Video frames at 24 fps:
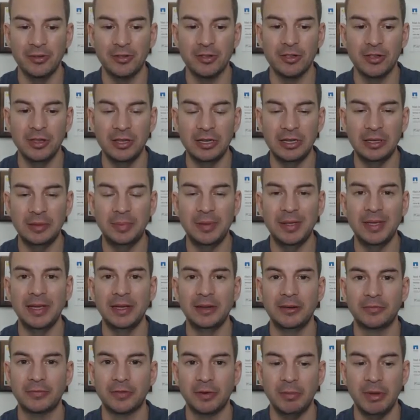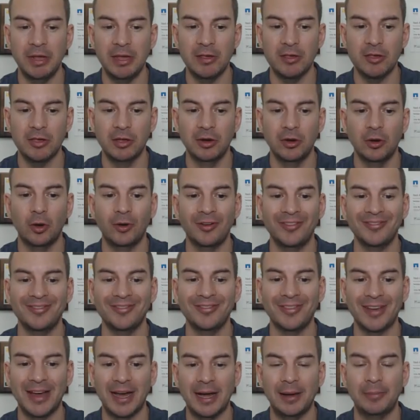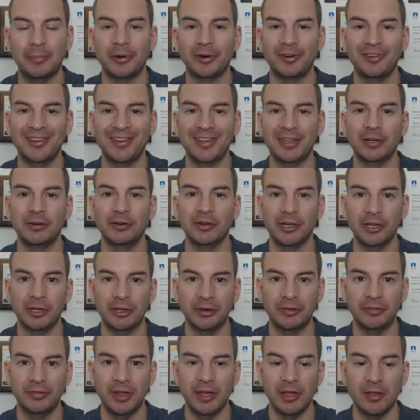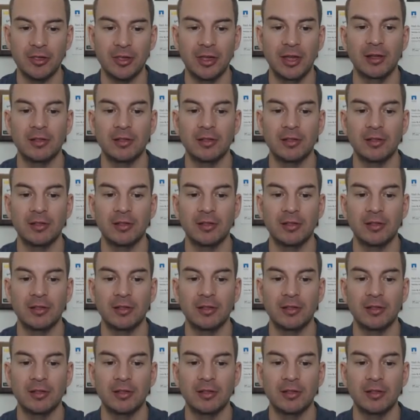CDP information on that particular interface.